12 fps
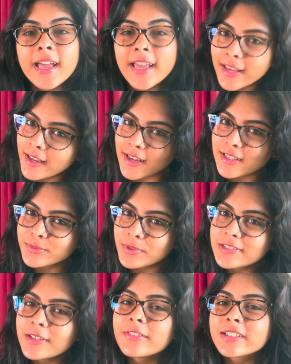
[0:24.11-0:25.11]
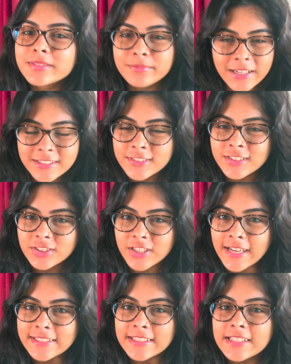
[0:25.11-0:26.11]
guys, what's up? Welcome back to the
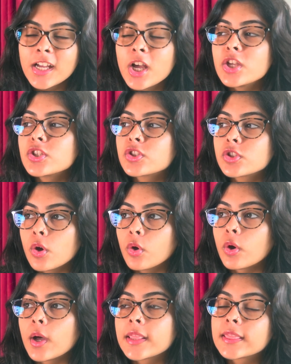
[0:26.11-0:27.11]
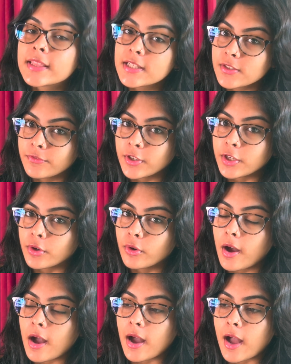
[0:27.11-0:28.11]
channel. So this
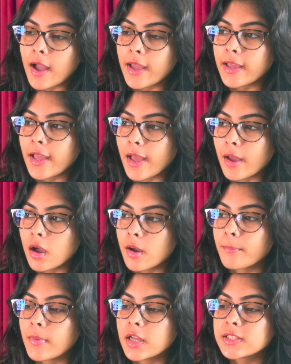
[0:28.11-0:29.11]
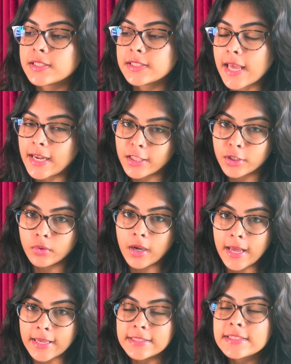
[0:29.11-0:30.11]
video I am telling you
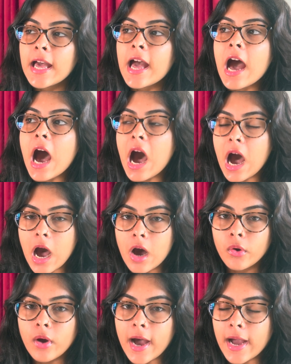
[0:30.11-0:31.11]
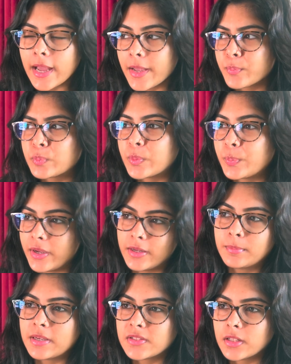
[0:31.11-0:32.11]
guys how I prepared
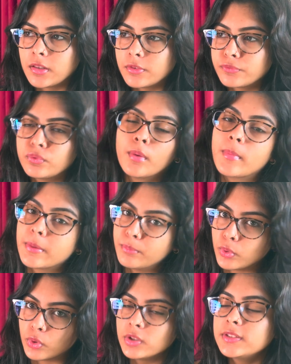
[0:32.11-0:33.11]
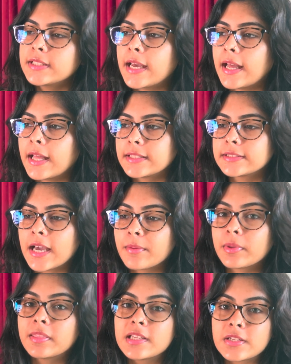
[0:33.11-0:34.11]
myself for my boards, and I
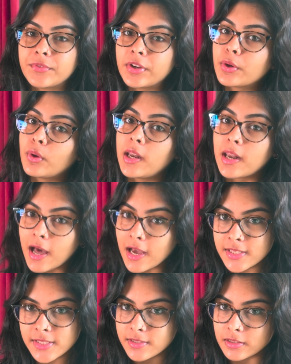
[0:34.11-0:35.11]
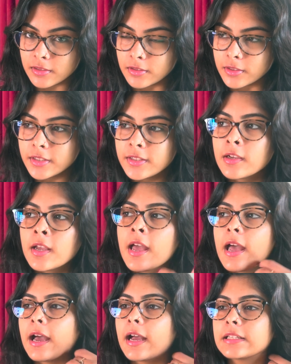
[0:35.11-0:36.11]
made this video last year
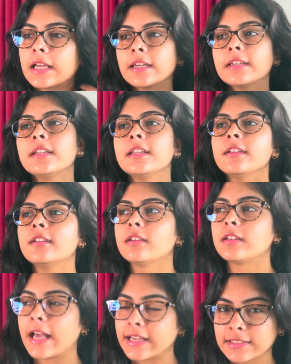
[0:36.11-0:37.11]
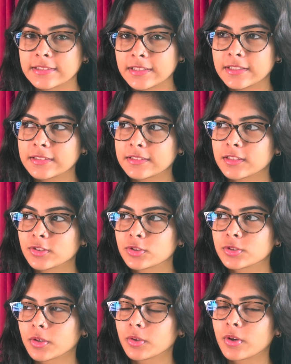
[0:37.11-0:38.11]
and I really liked it,
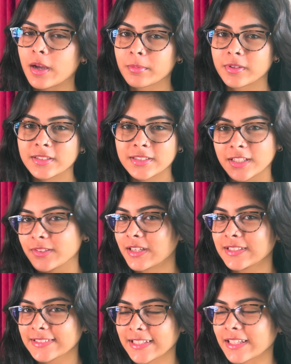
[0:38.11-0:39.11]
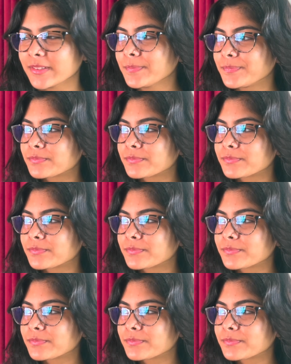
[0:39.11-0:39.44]
so I'm gonna tell you guys again.